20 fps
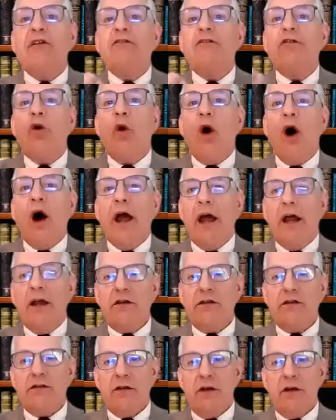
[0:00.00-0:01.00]
inner
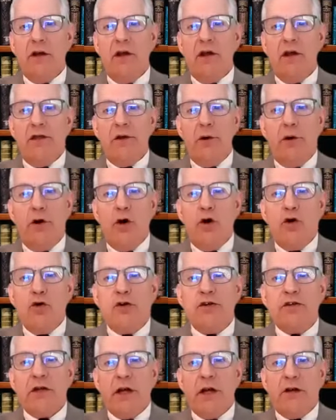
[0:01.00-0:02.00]
voice through
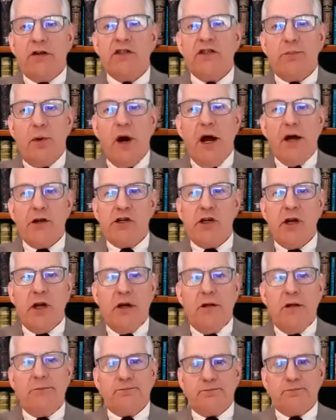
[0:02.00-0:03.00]
whose
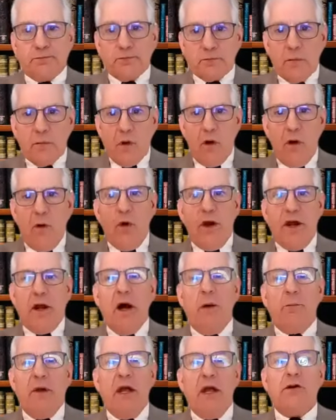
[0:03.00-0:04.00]
expression
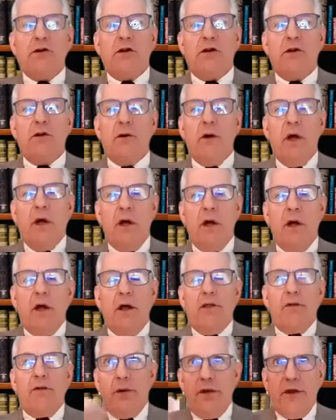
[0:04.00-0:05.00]
we come into,
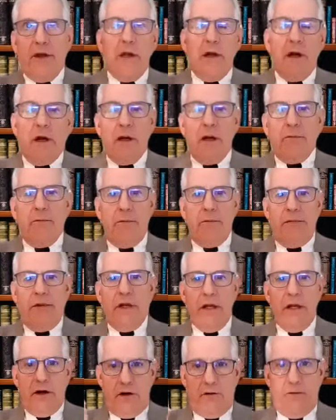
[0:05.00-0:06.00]
through the
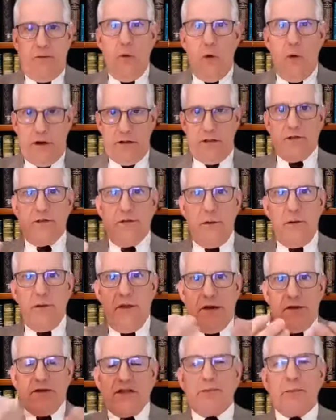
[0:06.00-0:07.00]
inner voice,
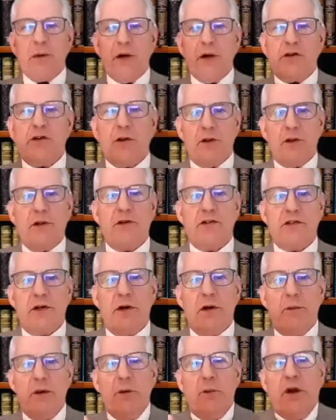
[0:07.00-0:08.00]
through this spiritual
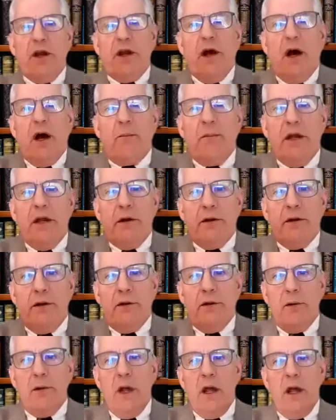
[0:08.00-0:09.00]
discernment, we come
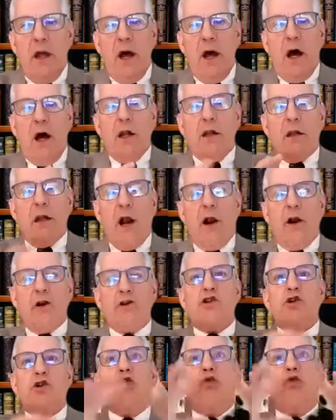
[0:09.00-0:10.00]
into a
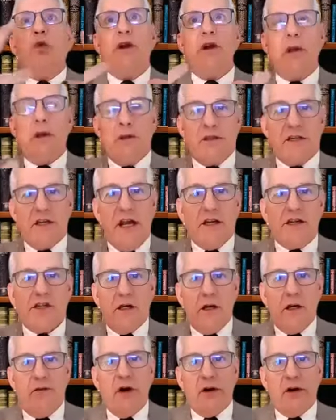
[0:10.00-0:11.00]
larger
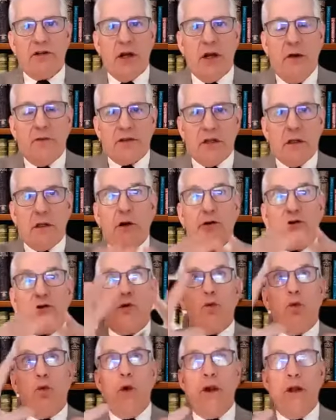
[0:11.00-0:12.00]
realization of ourselves, a
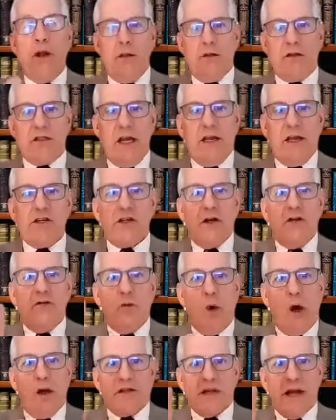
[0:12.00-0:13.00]
larger
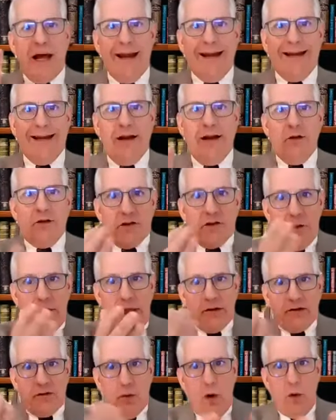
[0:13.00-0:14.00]
realization of what's ideal.
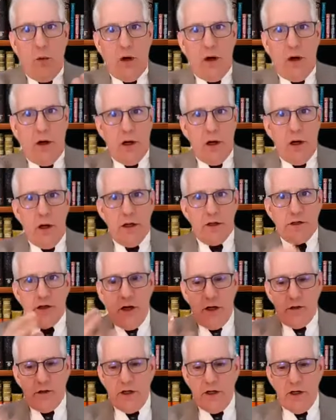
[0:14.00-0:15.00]
So that's what we're
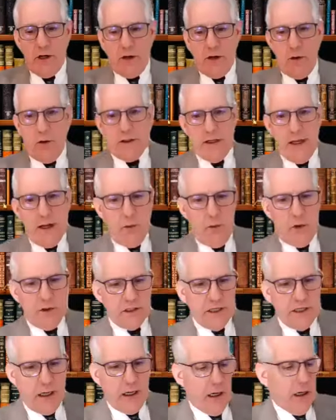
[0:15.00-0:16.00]
judging here. Hold on one